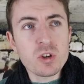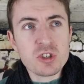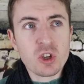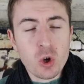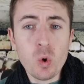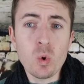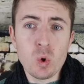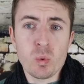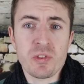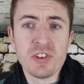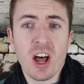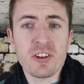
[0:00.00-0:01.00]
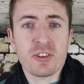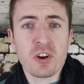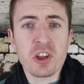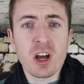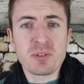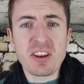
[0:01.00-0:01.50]
was cool with not
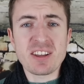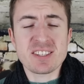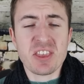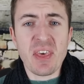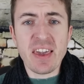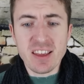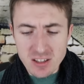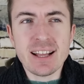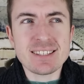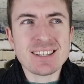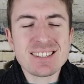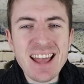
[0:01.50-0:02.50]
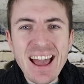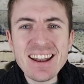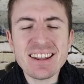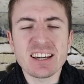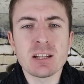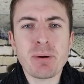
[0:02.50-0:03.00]
turning up to this thing. Lads,
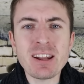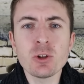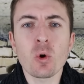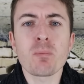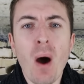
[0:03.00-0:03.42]
standing on a Ballon d'Or